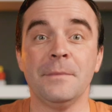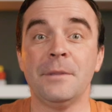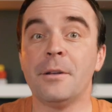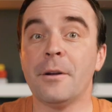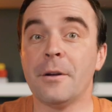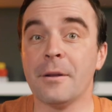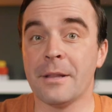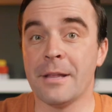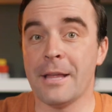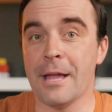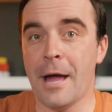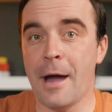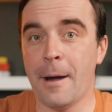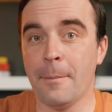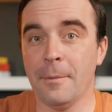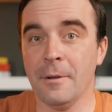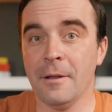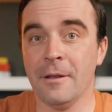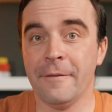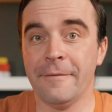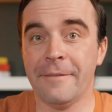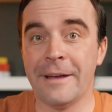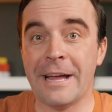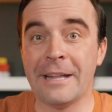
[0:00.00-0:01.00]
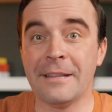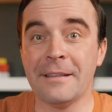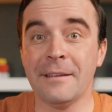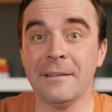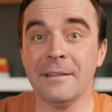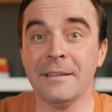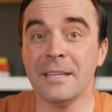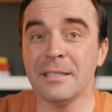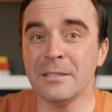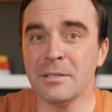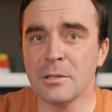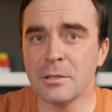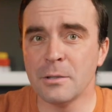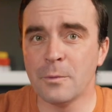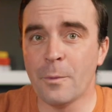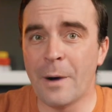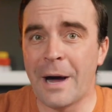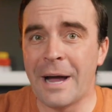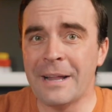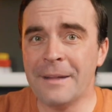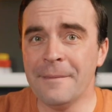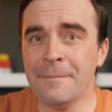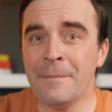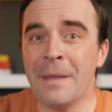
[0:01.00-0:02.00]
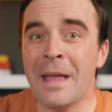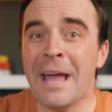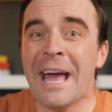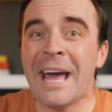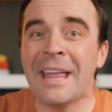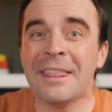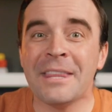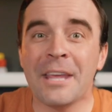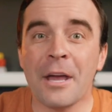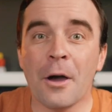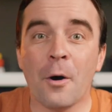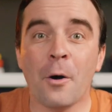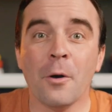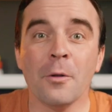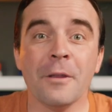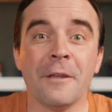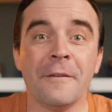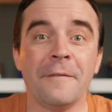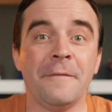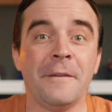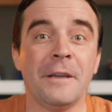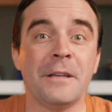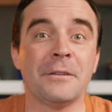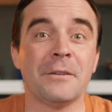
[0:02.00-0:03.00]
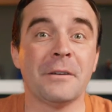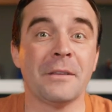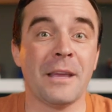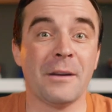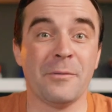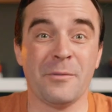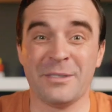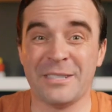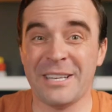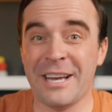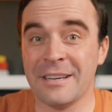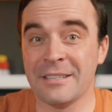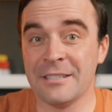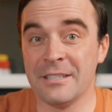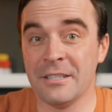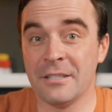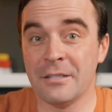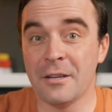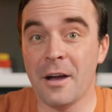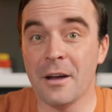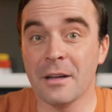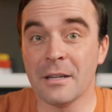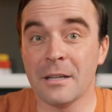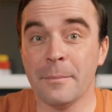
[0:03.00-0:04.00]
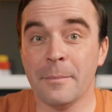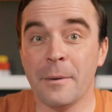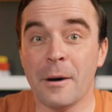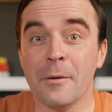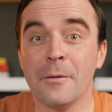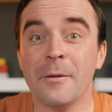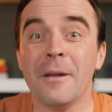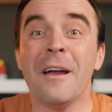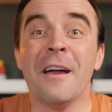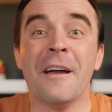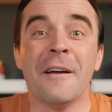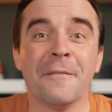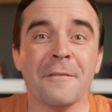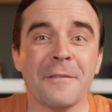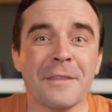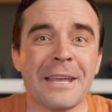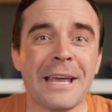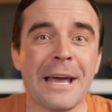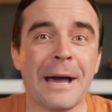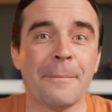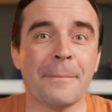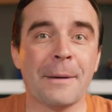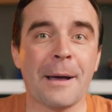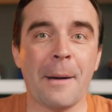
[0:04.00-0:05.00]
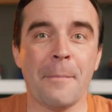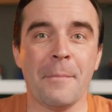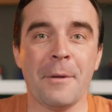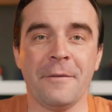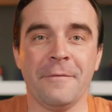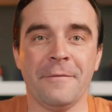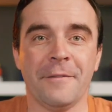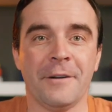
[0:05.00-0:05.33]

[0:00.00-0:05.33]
During the Apple event, this was one and the only feature that was actually talked about for the upcoming